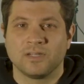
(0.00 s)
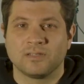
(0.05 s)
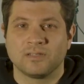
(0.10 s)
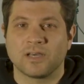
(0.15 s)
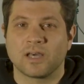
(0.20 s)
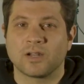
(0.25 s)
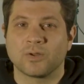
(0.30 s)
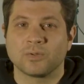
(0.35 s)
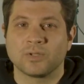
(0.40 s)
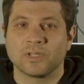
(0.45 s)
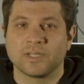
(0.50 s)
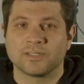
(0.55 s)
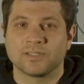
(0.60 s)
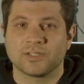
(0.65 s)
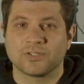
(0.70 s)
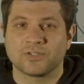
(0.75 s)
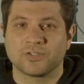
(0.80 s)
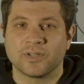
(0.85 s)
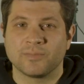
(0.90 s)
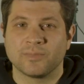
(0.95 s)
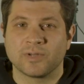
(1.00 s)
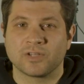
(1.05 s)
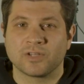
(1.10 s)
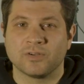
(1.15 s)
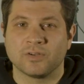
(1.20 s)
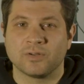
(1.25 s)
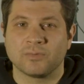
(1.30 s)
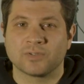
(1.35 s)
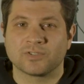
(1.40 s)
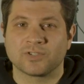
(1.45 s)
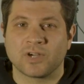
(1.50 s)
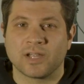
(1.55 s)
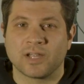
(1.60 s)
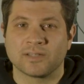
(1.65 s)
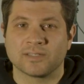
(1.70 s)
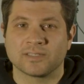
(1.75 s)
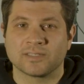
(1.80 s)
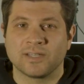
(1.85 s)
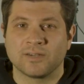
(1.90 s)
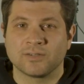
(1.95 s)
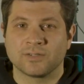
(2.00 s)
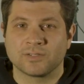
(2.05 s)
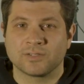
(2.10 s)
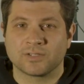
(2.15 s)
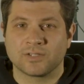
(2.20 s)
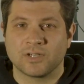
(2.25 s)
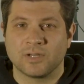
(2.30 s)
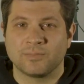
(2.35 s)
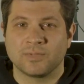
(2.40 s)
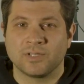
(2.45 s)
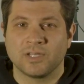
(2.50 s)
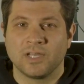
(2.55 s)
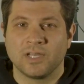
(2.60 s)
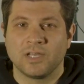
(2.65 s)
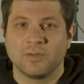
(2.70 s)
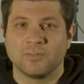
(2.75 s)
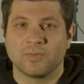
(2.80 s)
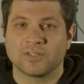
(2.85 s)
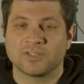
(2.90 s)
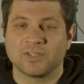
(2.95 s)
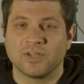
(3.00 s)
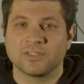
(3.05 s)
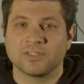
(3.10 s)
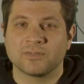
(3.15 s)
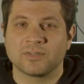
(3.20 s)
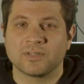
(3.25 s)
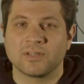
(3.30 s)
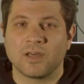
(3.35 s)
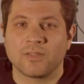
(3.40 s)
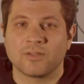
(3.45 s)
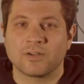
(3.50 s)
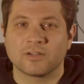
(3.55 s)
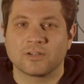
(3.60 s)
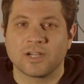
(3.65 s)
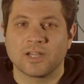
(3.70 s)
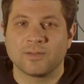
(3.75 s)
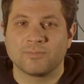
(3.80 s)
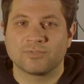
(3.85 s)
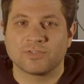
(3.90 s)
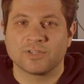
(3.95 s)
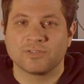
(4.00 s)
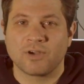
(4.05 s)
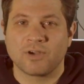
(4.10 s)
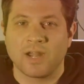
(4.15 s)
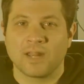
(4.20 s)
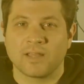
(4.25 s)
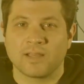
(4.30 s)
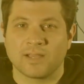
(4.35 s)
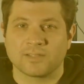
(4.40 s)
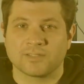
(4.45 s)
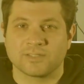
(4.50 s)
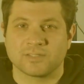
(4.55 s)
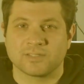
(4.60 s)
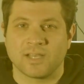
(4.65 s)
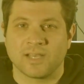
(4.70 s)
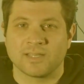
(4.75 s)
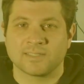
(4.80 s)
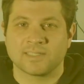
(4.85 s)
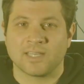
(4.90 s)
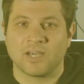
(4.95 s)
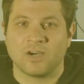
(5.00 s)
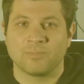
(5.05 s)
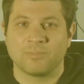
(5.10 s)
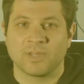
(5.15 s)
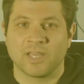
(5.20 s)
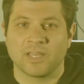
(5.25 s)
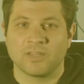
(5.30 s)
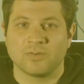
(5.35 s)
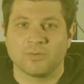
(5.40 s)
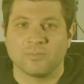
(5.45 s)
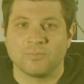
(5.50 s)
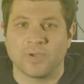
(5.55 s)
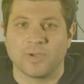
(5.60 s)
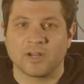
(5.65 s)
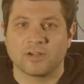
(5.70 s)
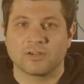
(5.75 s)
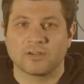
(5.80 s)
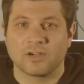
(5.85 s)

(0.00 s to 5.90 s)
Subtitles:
Not only is a treatment good when trying to sell your script, but it's also another great pre-writing exercise to help get you a better